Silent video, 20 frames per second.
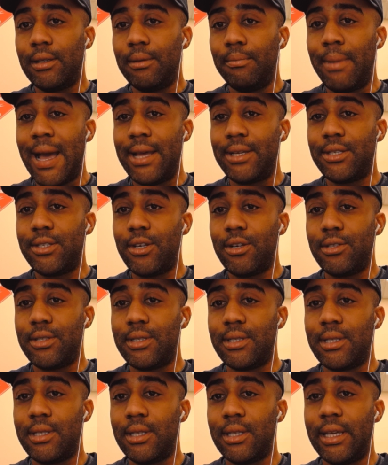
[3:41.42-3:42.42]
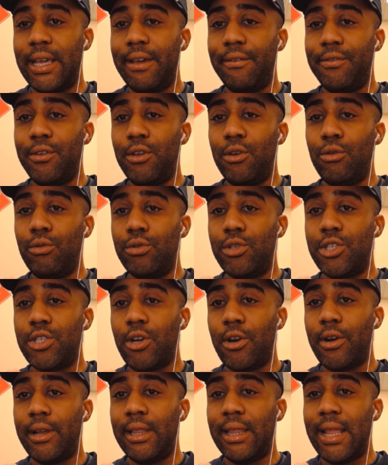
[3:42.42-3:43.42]
Masters give you
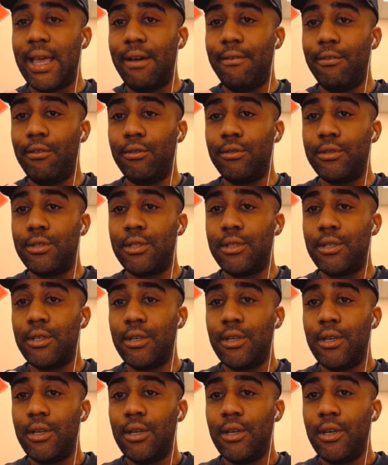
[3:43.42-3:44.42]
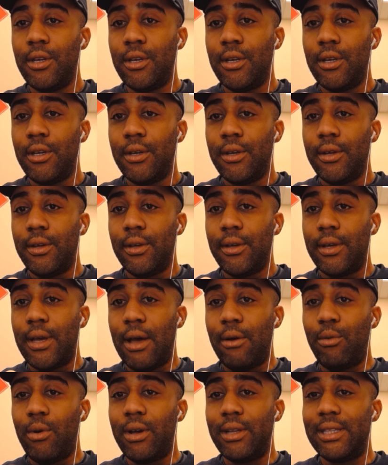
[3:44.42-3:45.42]
certain levels.
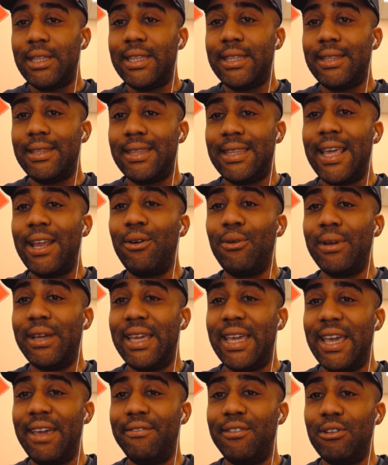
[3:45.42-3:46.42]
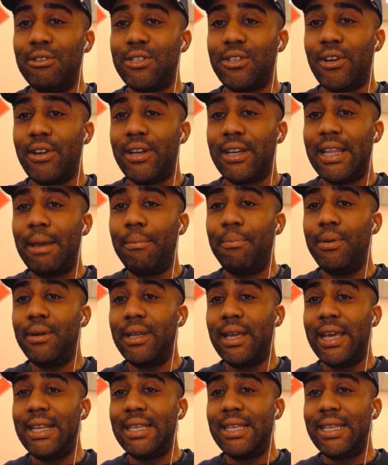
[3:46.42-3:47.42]
Well, they don't give you certain. They
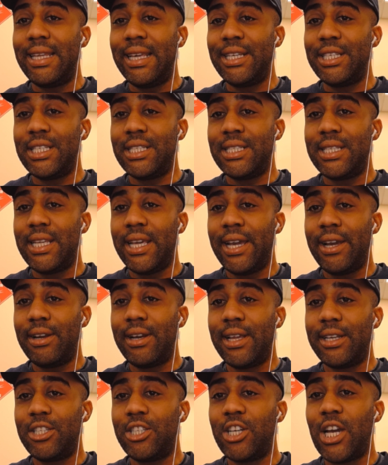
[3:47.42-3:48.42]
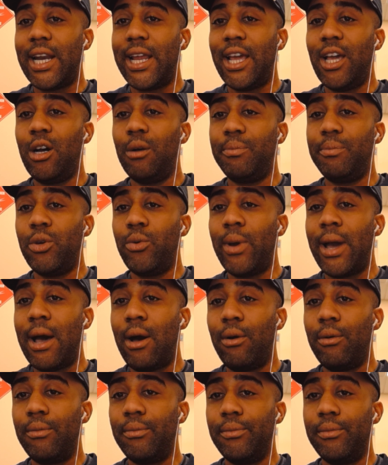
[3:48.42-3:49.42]
put indentions here to try to help you
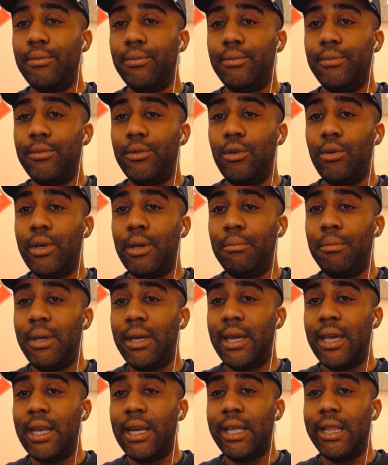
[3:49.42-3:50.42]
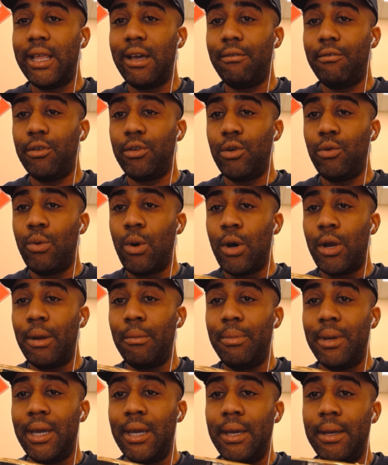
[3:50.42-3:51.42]
out. You can be any level you want to
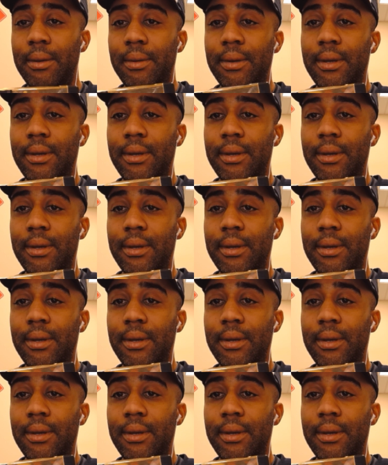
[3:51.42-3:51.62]
be.